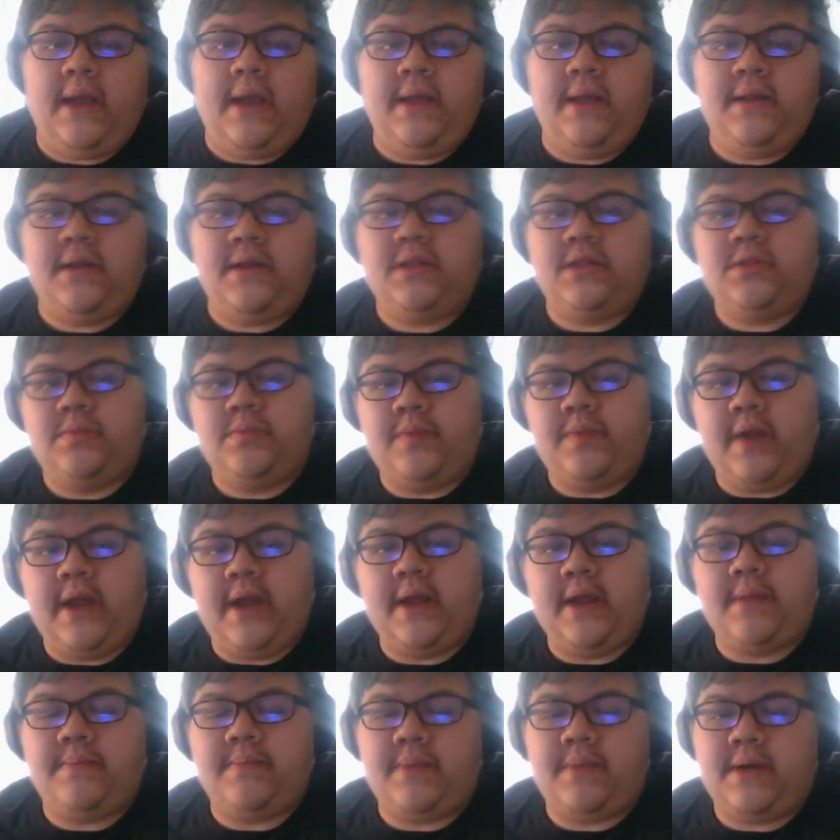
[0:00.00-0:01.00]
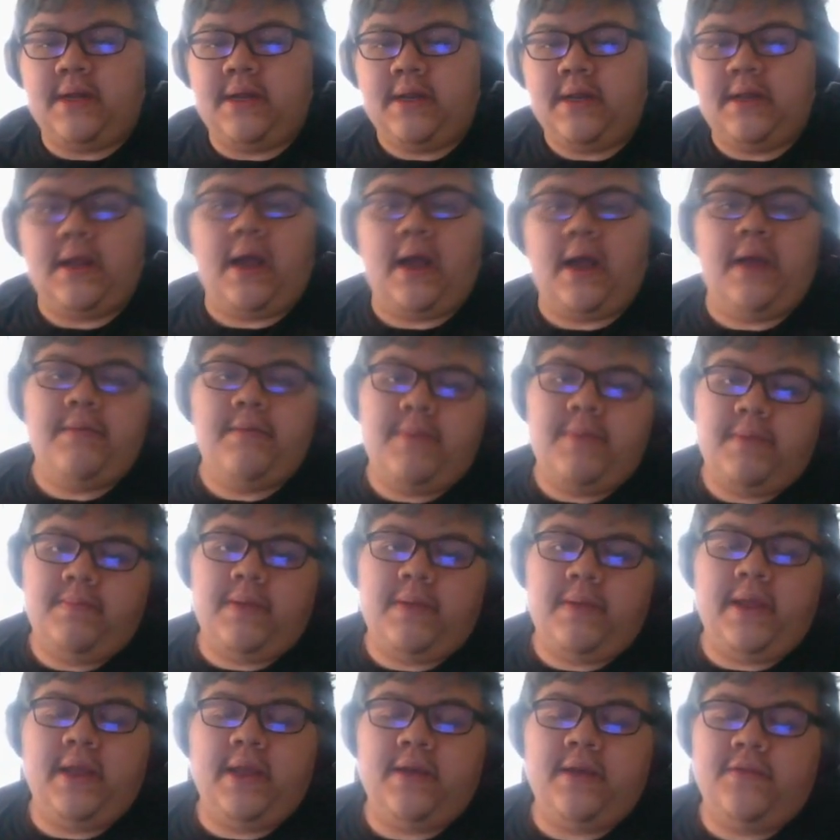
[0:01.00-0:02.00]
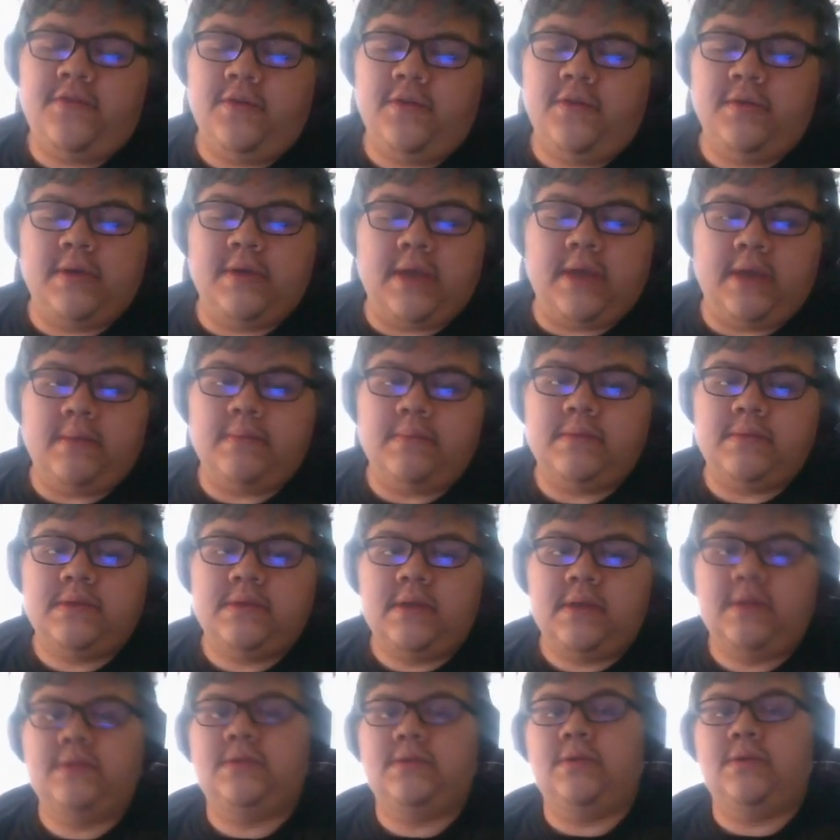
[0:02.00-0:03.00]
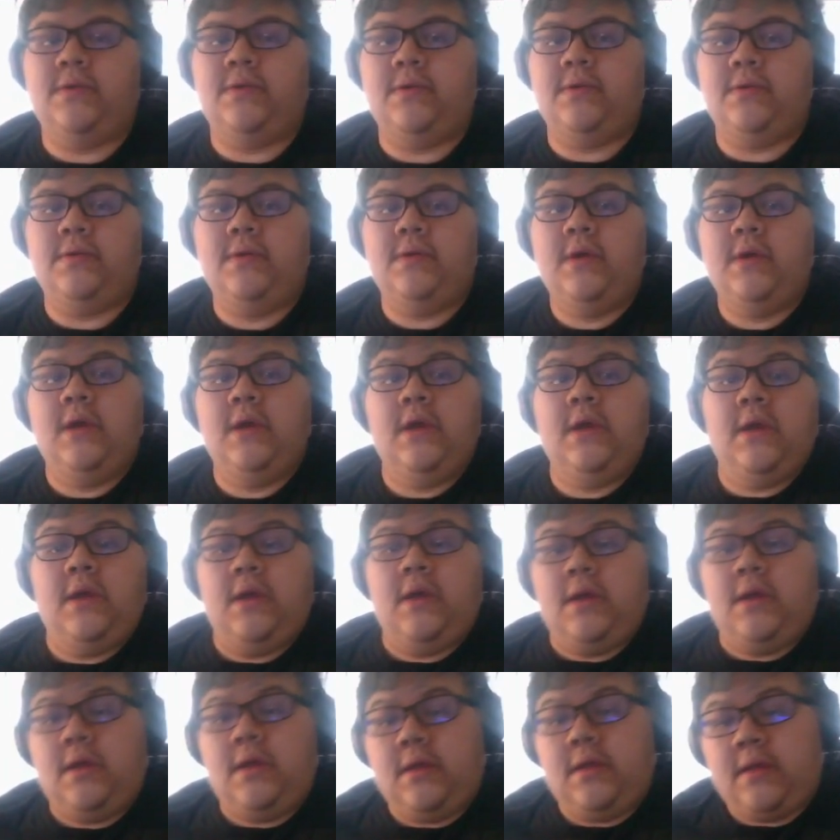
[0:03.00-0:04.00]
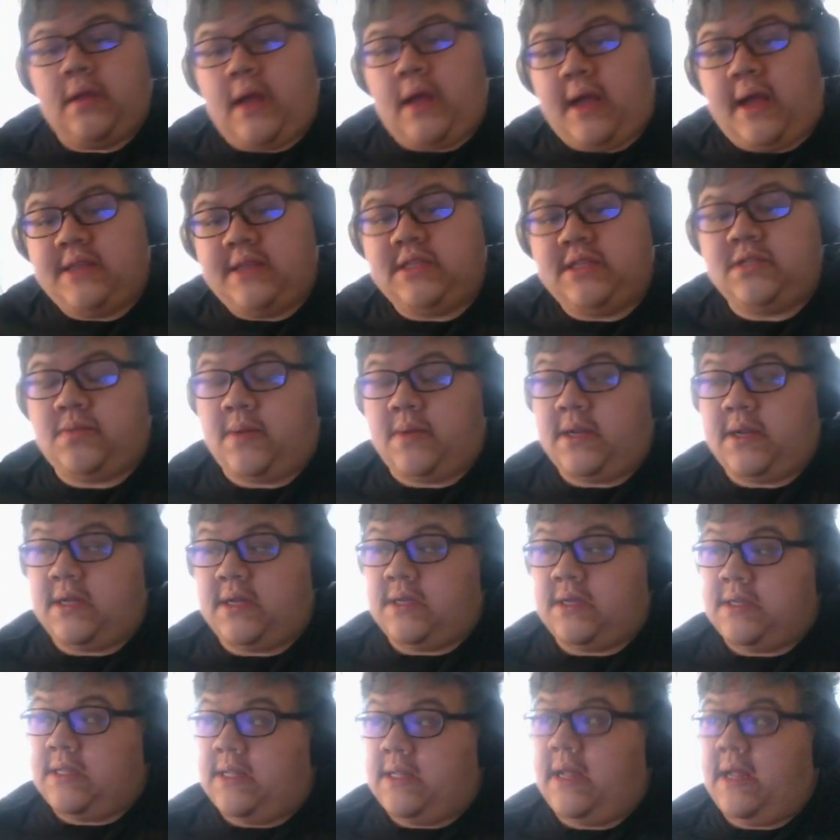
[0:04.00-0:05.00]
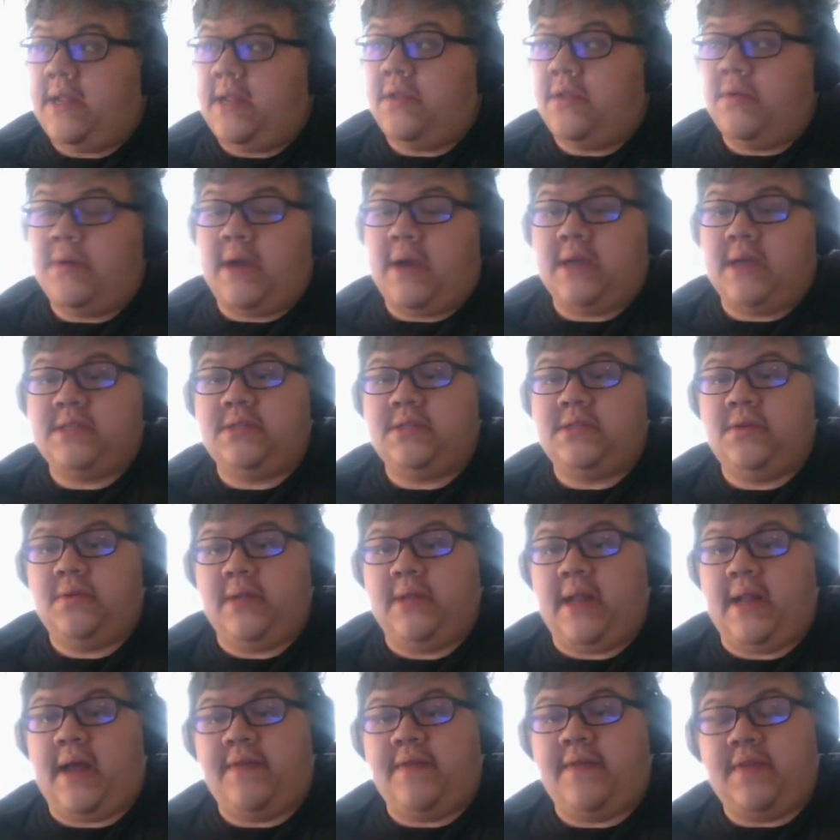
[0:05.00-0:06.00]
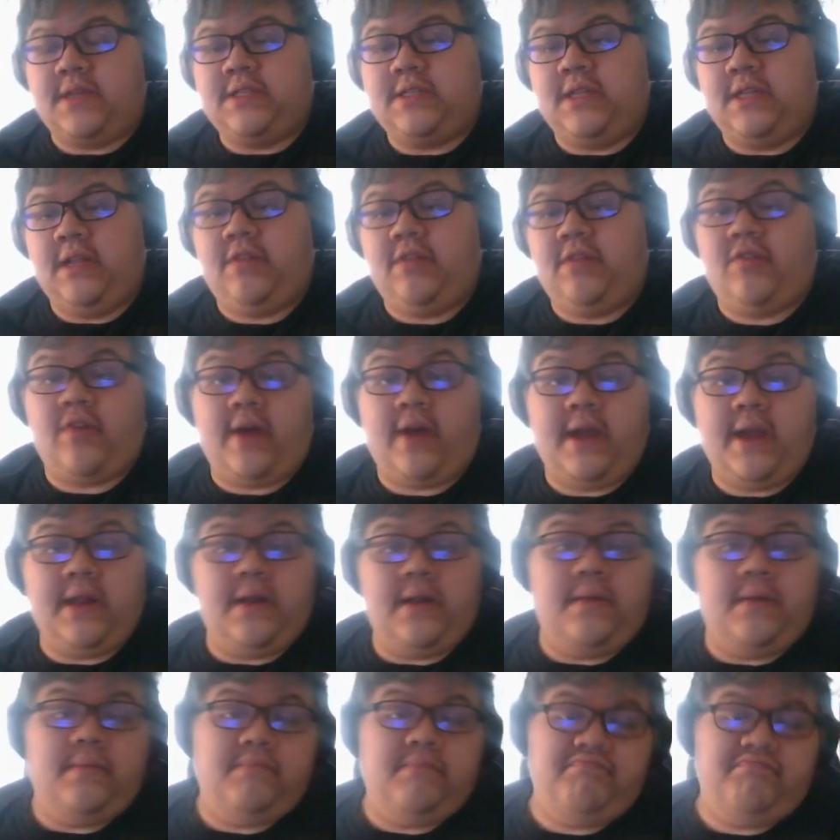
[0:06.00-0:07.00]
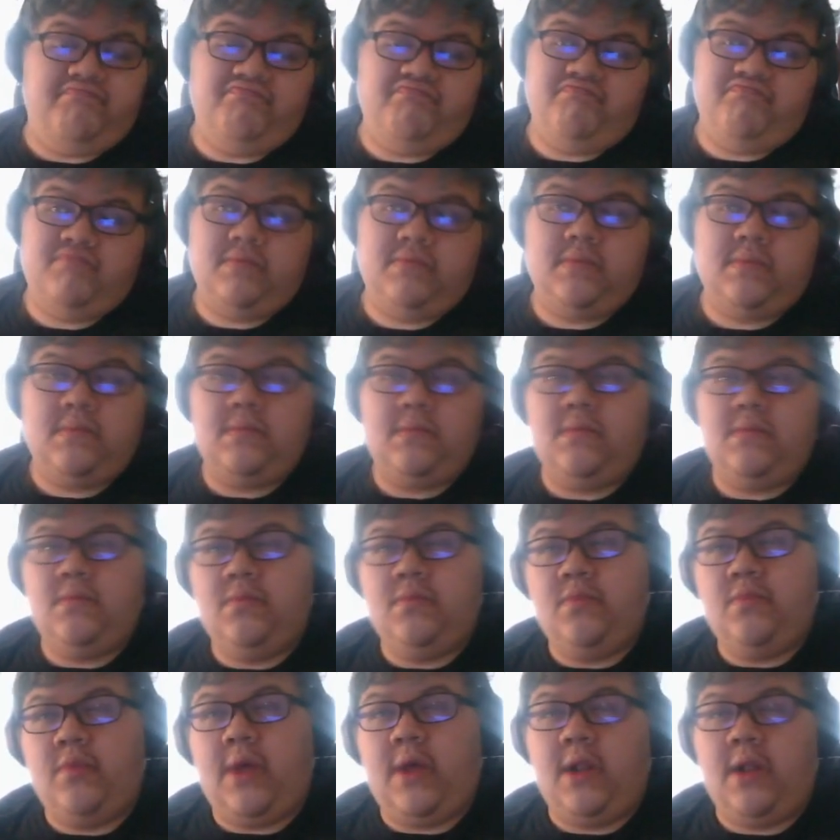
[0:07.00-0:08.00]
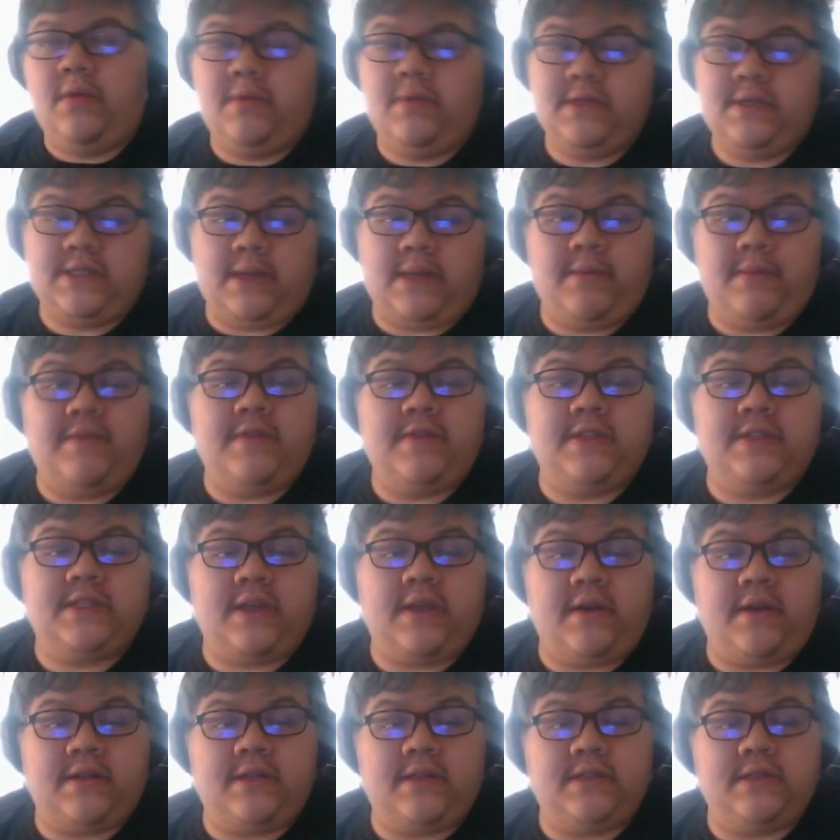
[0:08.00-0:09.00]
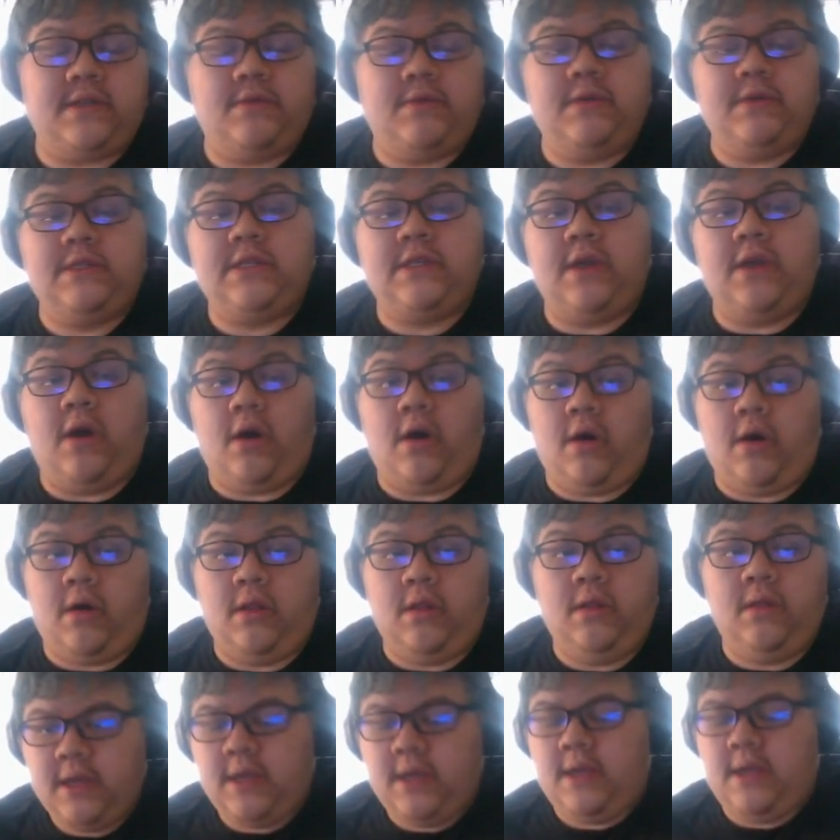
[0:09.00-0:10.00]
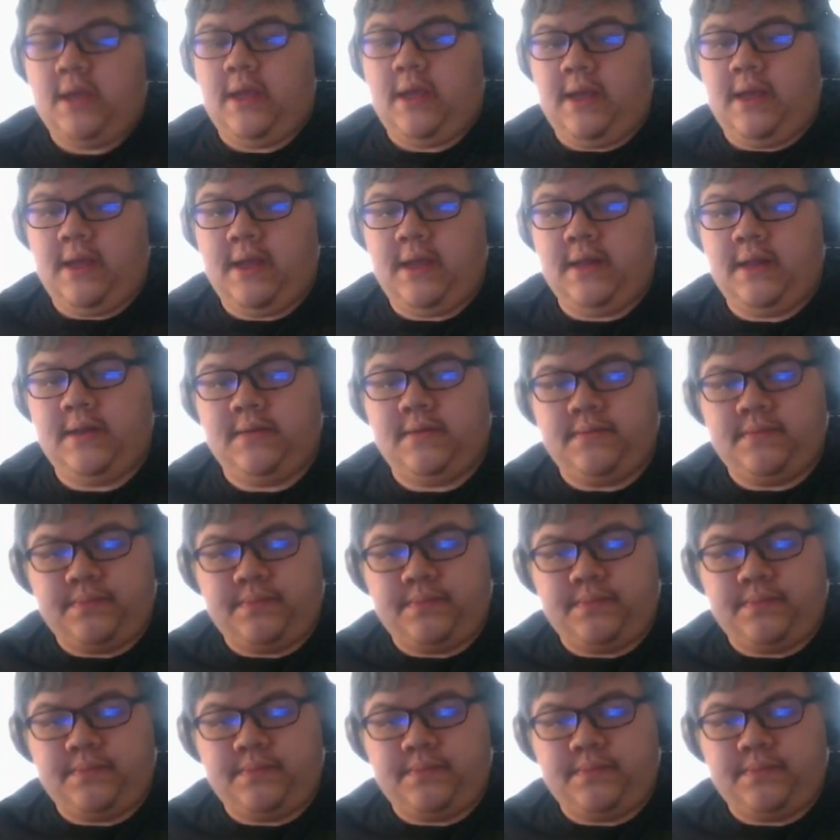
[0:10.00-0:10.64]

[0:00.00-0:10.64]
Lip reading: not to brag, but I've been playing a few games. So I just want to let you guys know that I've actually tried well over some of these characters. I wouldn't say all. And